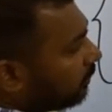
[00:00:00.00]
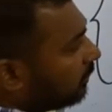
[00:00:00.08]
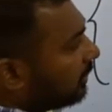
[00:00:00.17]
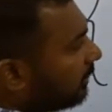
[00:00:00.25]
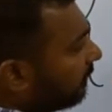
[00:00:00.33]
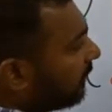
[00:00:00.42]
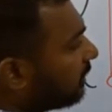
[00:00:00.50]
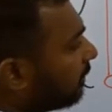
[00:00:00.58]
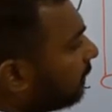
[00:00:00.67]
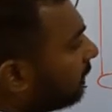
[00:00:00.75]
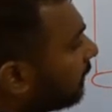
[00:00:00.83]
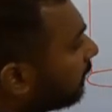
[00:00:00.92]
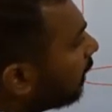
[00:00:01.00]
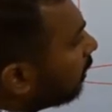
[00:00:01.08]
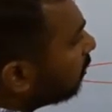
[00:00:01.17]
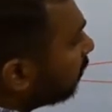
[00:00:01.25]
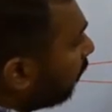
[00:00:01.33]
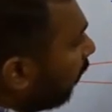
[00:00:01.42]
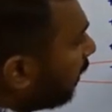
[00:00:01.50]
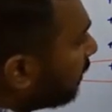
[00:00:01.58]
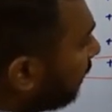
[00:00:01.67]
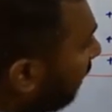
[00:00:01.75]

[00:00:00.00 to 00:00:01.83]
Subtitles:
So this is the first surface. So what is the